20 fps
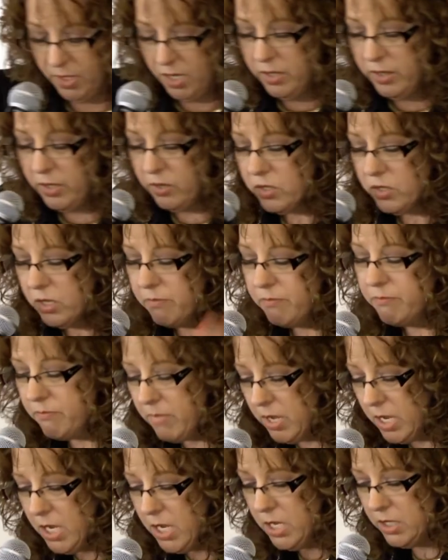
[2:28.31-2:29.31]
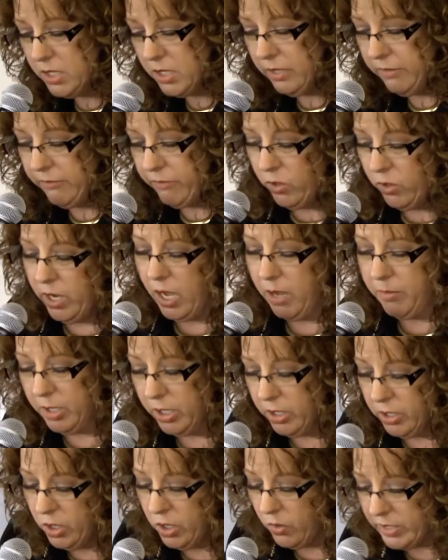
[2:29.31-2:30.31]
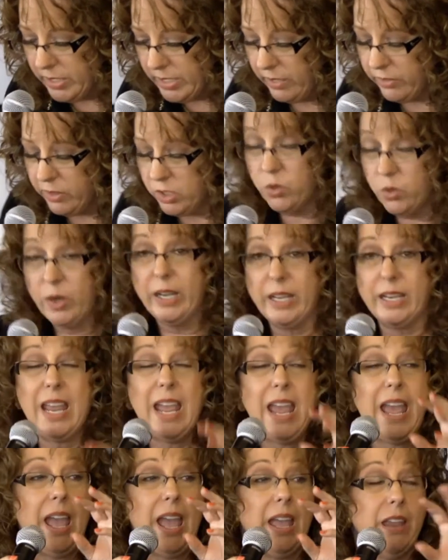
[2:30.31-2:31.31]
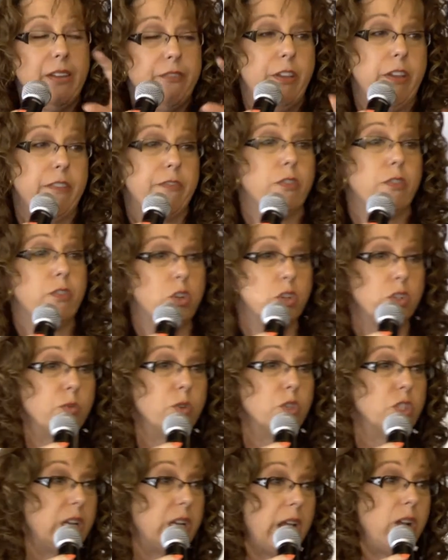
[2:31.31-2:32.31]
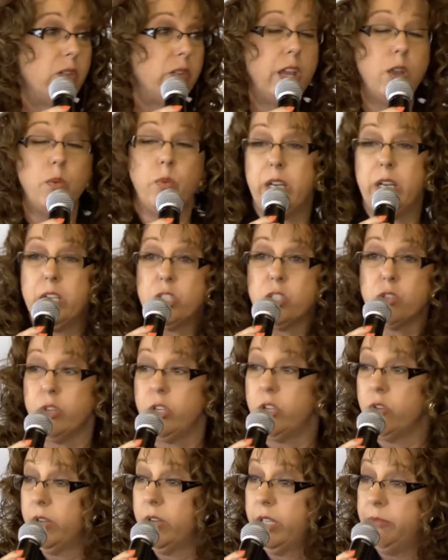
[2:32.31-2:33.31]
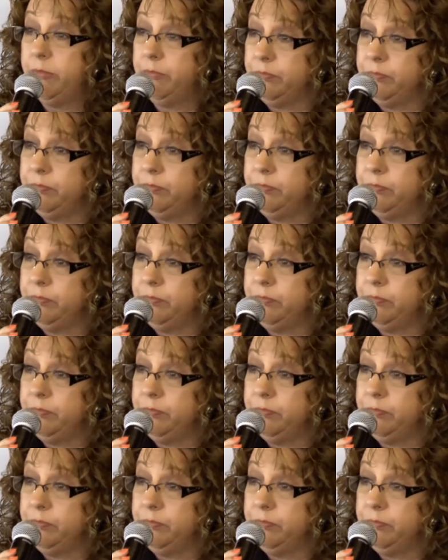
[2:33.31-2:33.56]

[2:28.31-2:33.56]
There's an amazing vocabulary going down the toilet in favor of curse words, and I don't care what industry you're in.